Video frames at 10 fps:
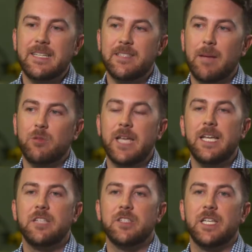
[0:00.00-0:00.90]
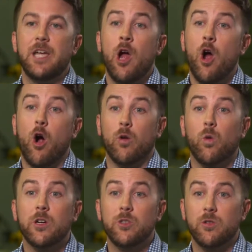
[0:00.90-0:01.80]
simultaneously, our
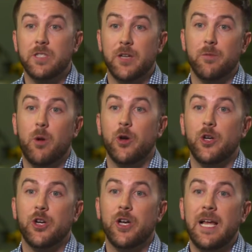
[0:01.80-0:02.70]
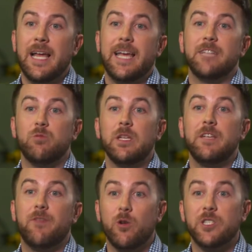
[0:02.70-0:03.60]
WorkSource Center partner is
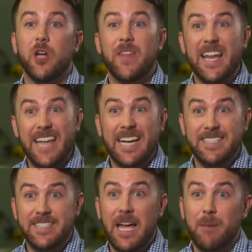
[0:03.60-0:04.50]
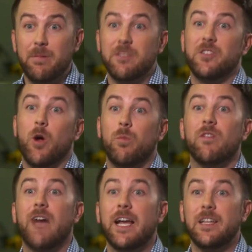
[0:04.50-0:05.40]
really focused on that next step. So
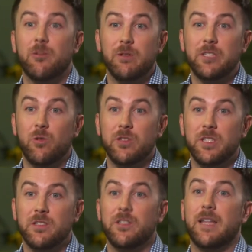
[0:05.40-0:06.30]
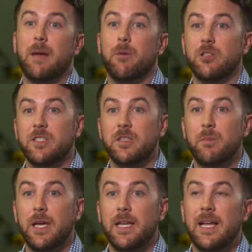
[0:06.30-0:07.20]
providing the resources to that
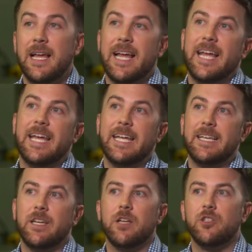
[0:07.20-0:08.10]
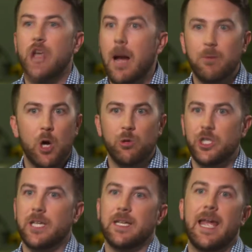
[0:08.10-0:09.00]
participant in job
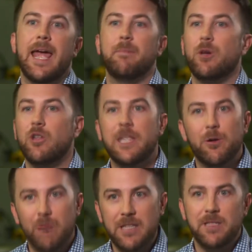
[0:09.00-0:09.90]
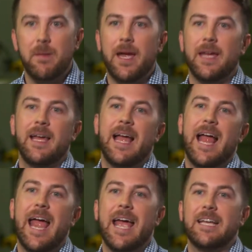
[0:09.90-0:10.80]
coaching and building their resume
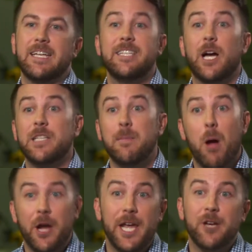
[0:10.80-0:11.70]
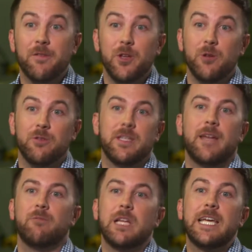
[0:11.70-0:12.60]
and conducting mock interviews
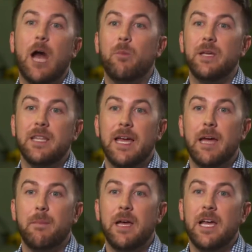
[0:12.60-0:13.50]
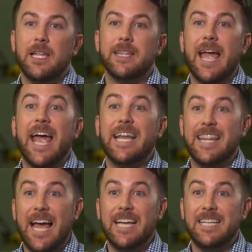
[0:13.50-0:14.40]
and really helping them land
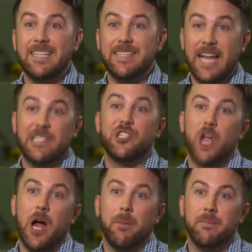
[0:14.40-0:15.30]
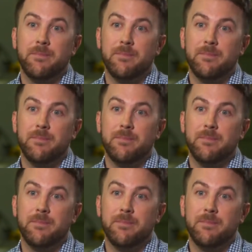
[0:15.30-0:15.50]
that next job.